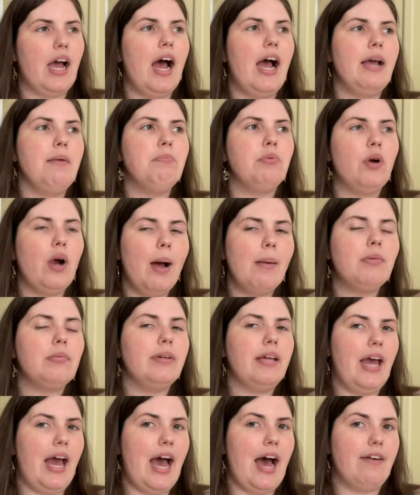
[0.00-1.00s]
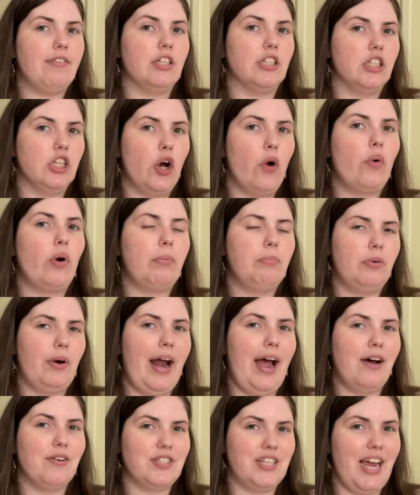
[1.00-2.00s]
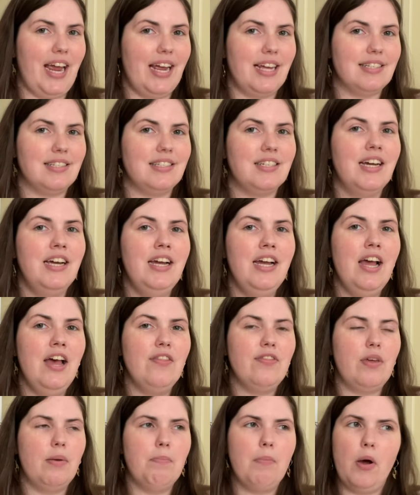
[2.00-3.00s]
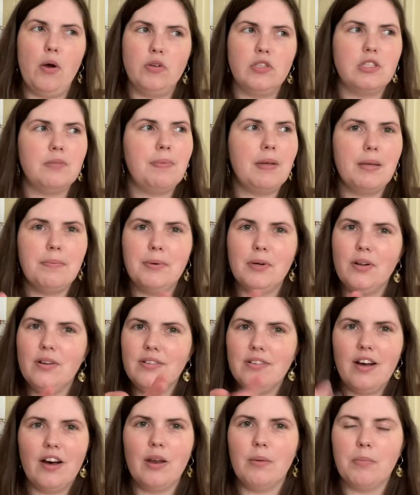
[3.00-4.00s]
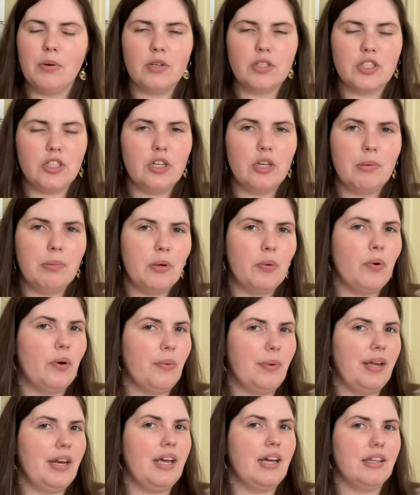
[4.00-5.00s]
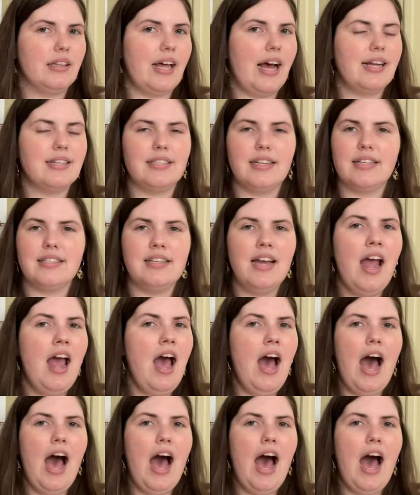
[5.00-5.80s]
I probably have a lower brow taste than most people on BookTube who are reading classics.